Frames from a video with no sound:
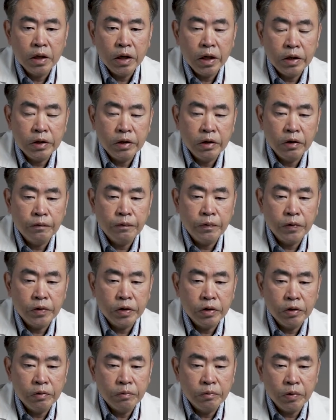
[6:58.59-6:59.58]
and therefore
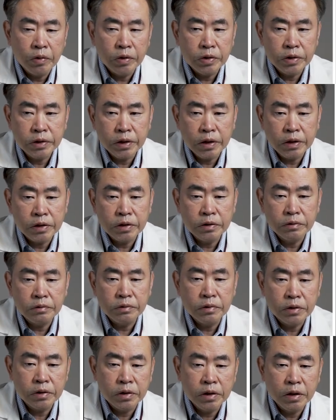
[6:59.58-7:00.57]
they are more sensitive
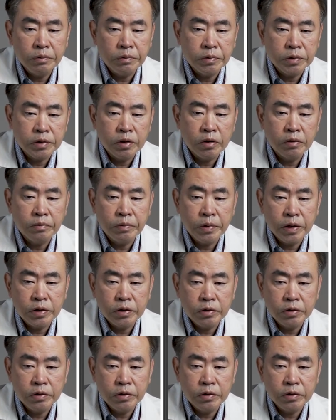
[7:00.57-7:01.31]
to temozolomide